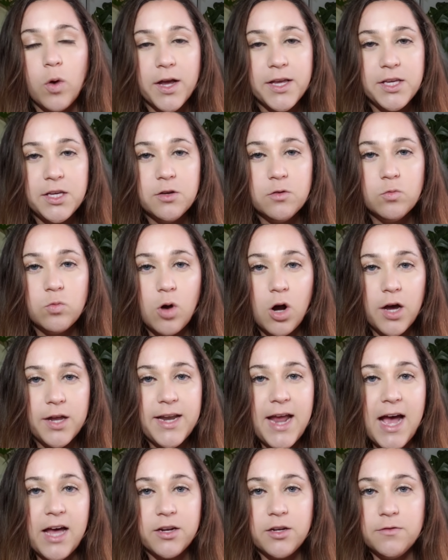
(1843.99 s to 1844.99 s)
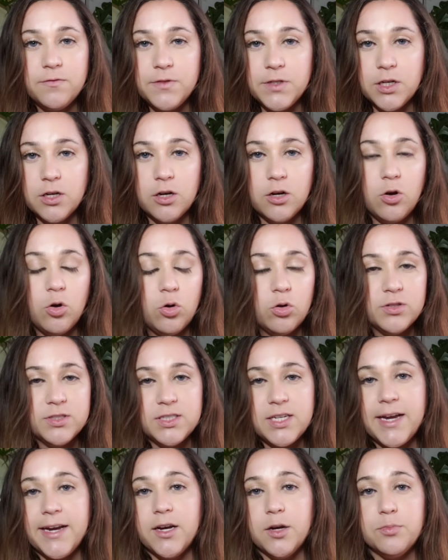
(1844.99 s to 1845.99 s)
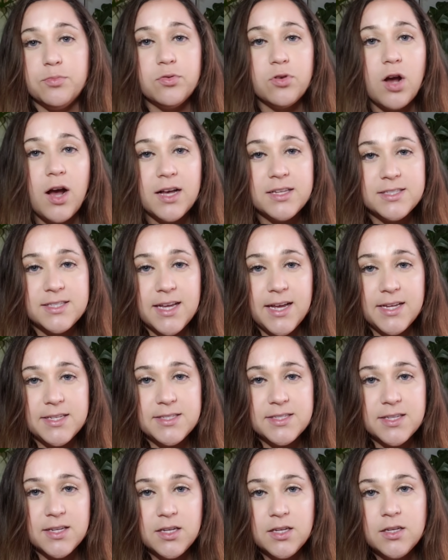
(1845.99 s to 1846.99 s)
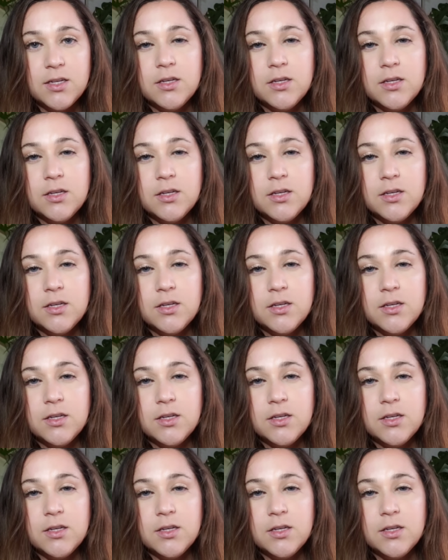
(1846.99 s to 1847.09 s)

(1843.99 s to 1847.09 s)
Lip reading: what you want out of your whole entire process,